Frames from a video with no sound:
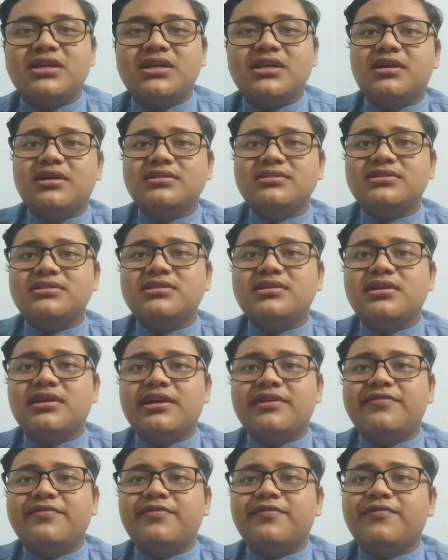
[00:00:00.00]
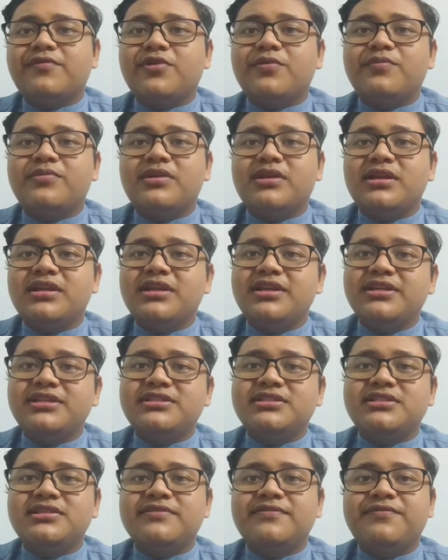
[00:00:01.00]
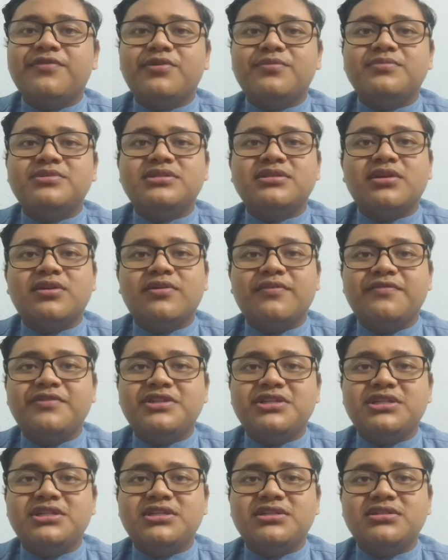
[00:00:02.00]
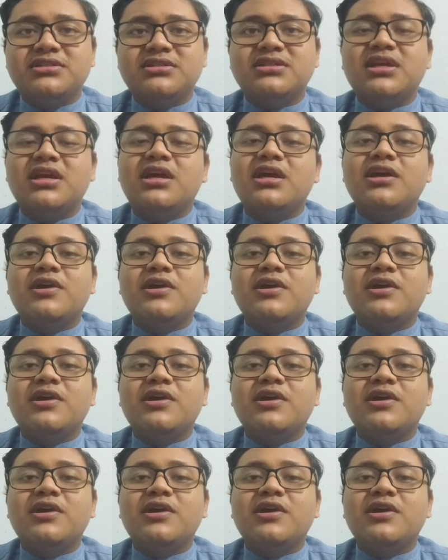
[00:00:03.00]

Drugs derived from Lyriciform officinals,